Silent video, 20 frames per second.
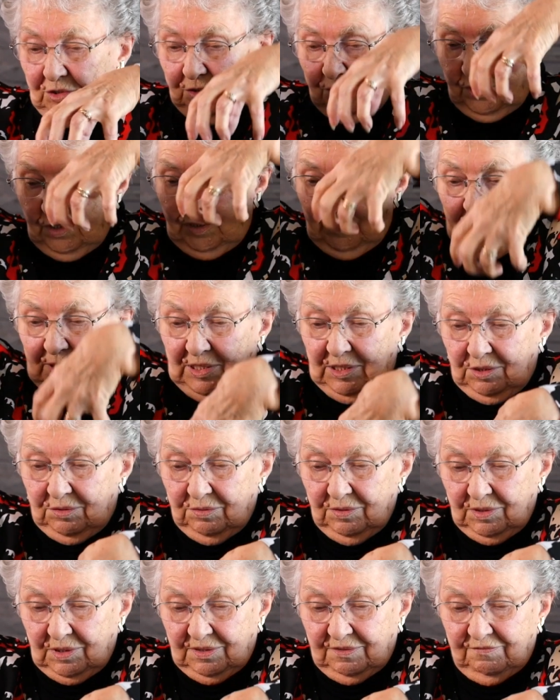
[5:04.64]
turned them
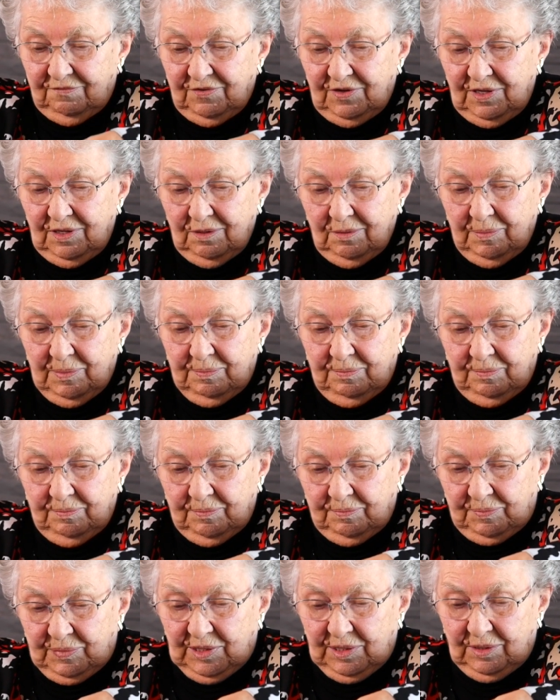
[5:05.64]
onto a conveyor
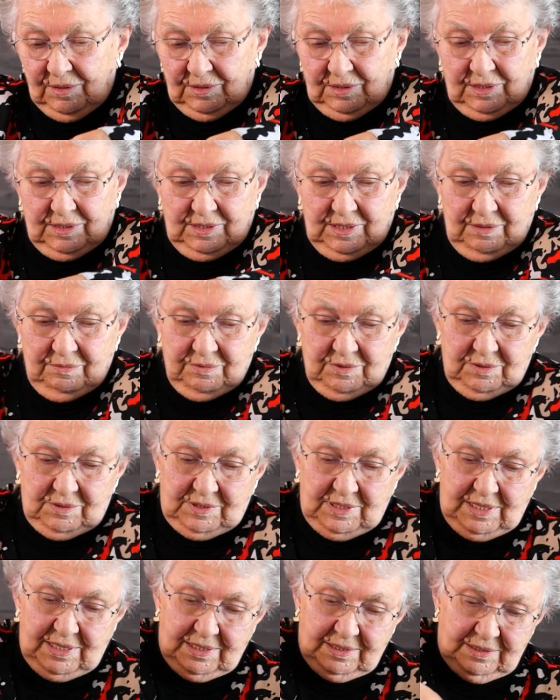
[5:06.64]
belt and they were
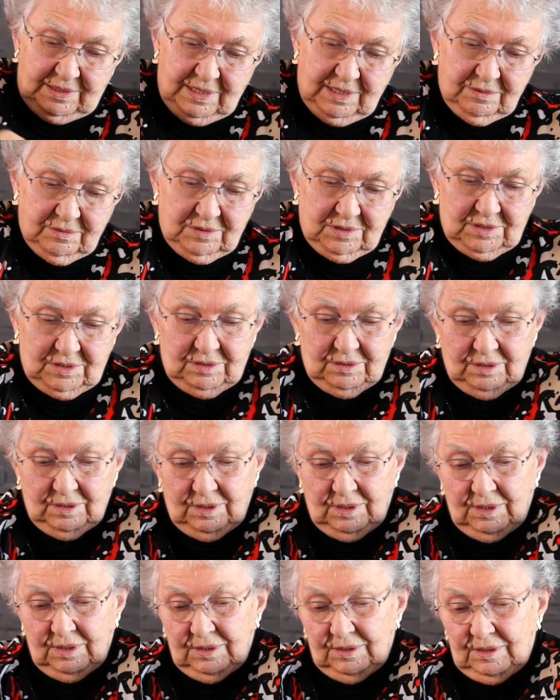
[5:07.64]
taken down
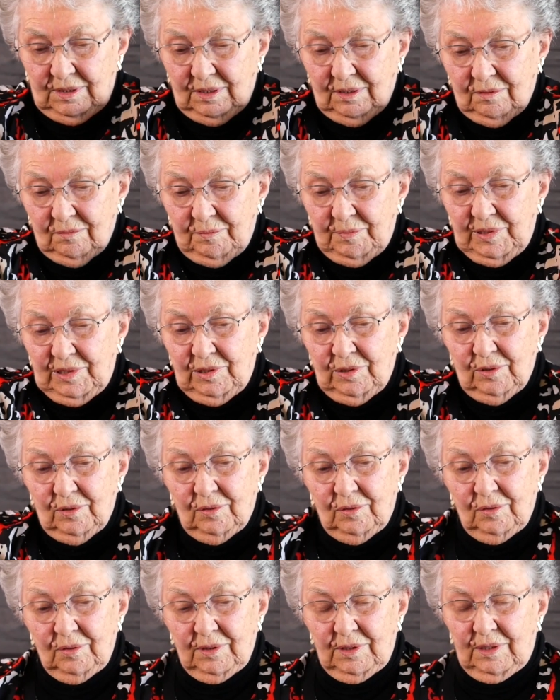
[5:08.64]
down
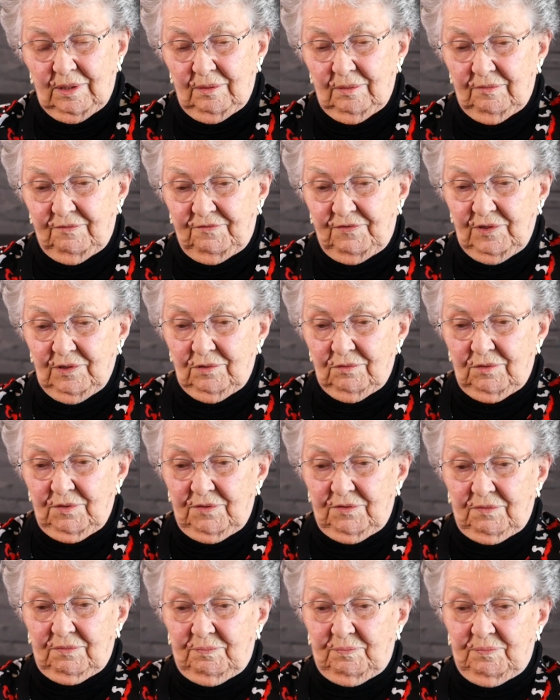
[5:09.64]
below and filled
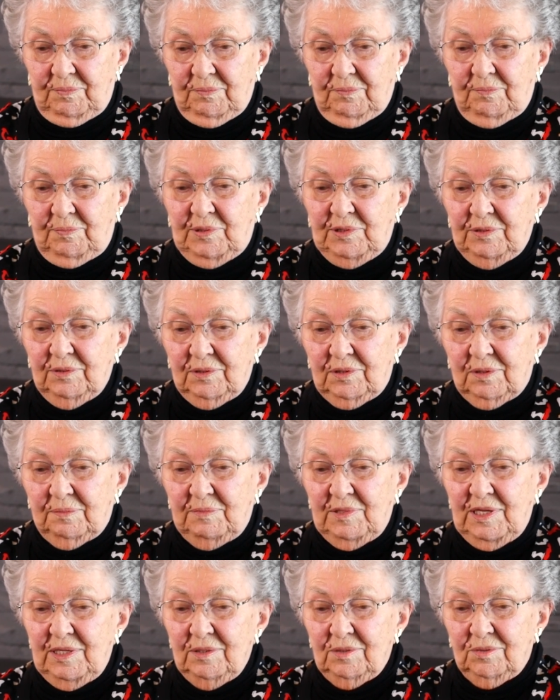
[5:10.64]
with peeled
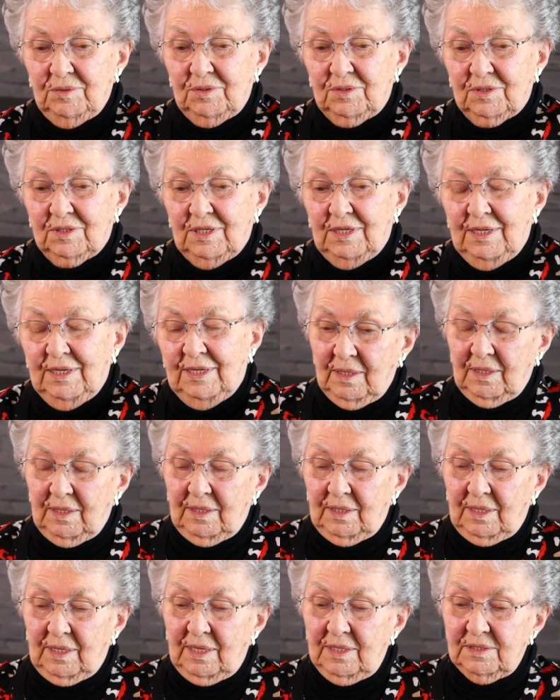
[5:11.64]
tomatoes
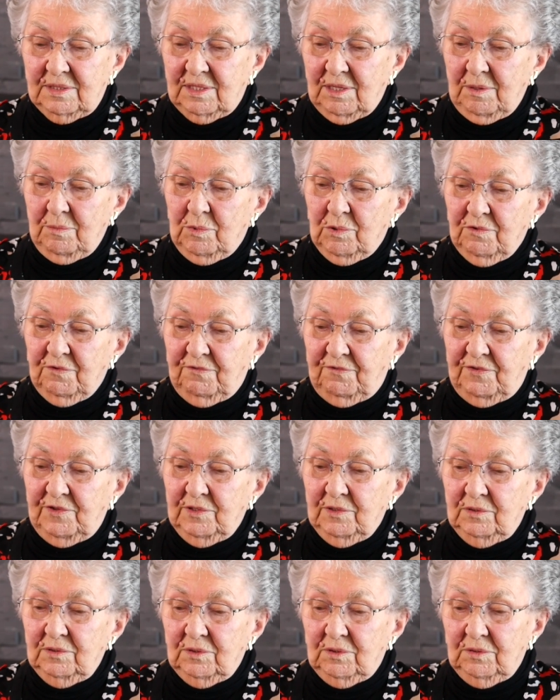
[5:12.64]
as they were
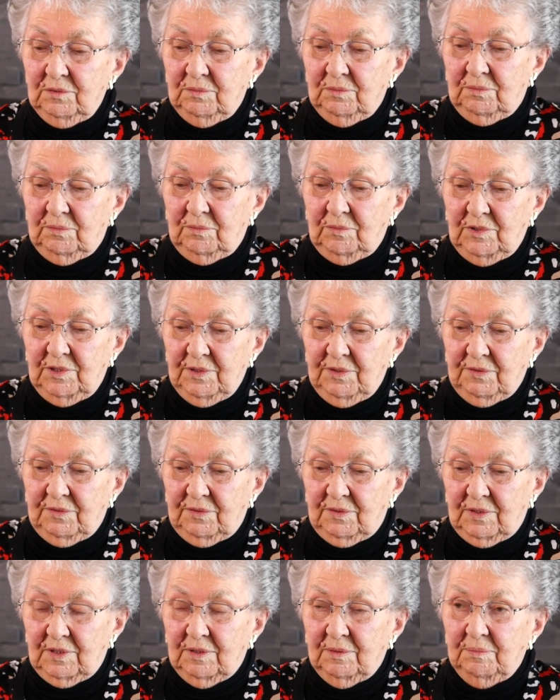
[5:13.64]
filled
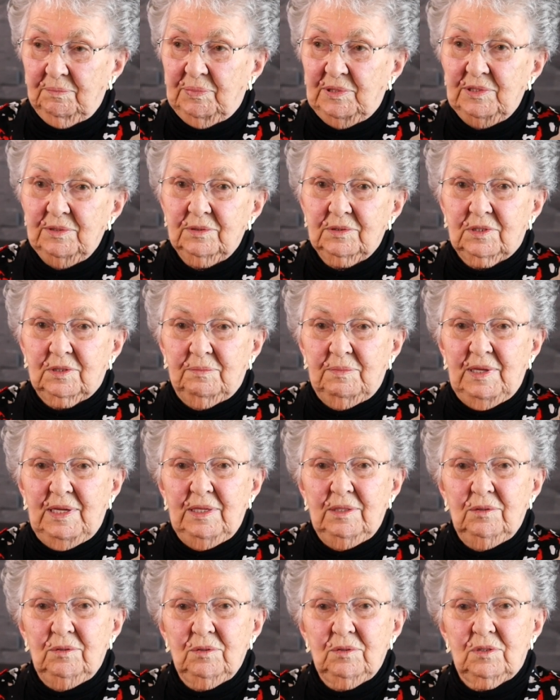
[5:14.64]
with uh, peeled
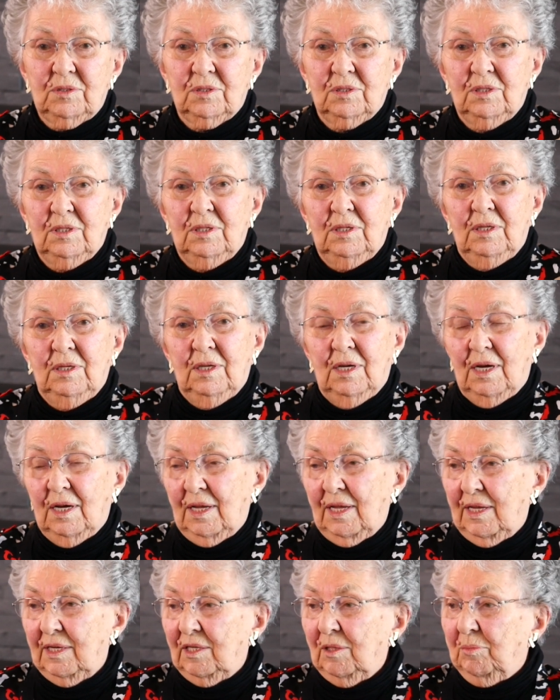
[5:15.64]
tomatoes
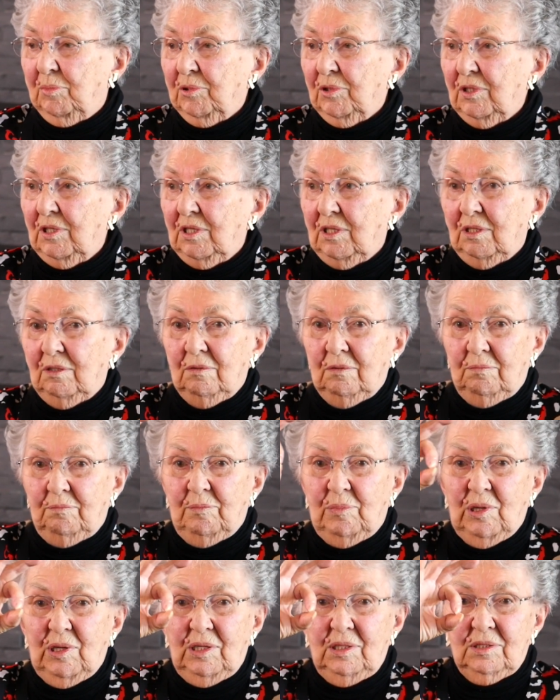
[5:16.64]
i had to put a little
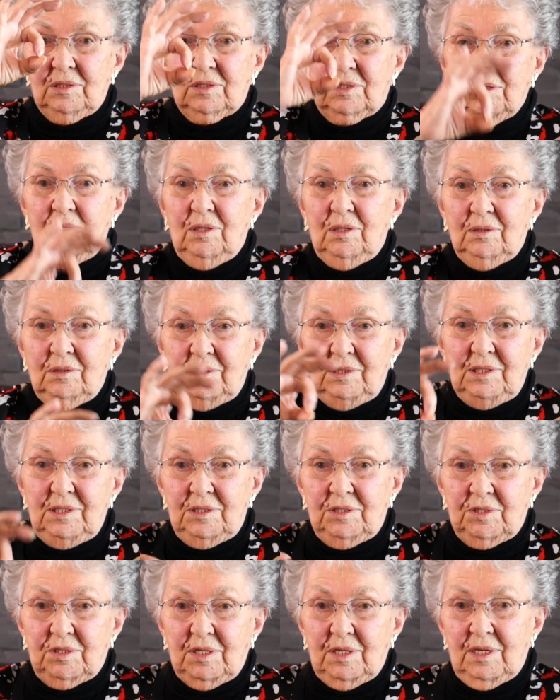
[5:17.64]
ball of salt in
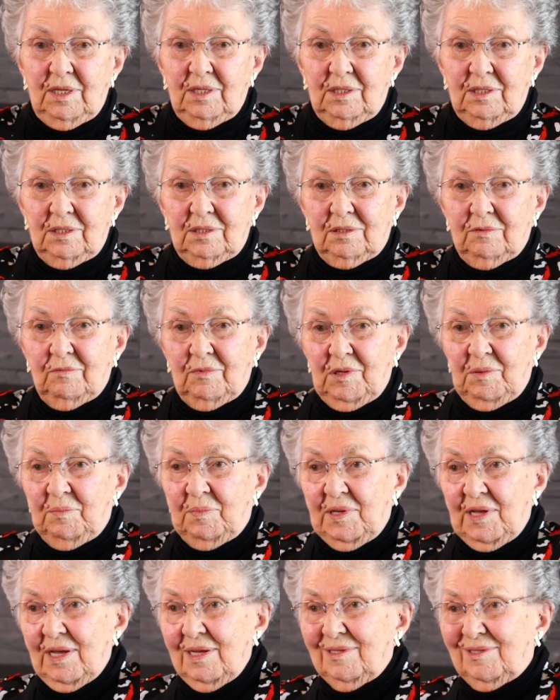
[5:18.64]
each can as it went
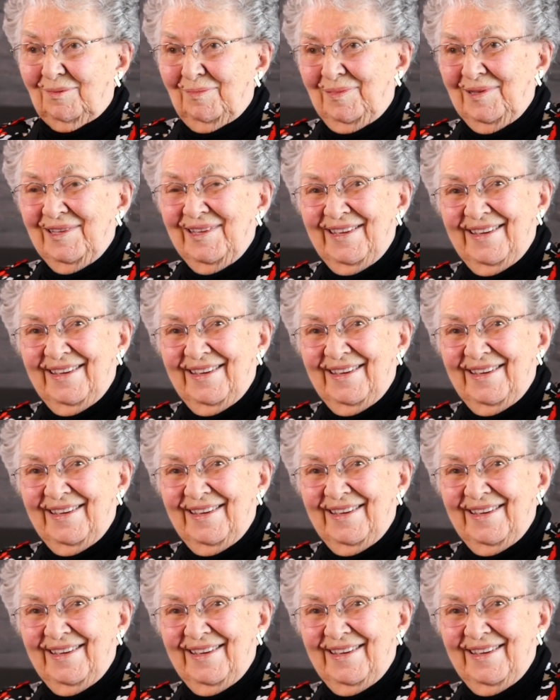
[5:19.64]
past me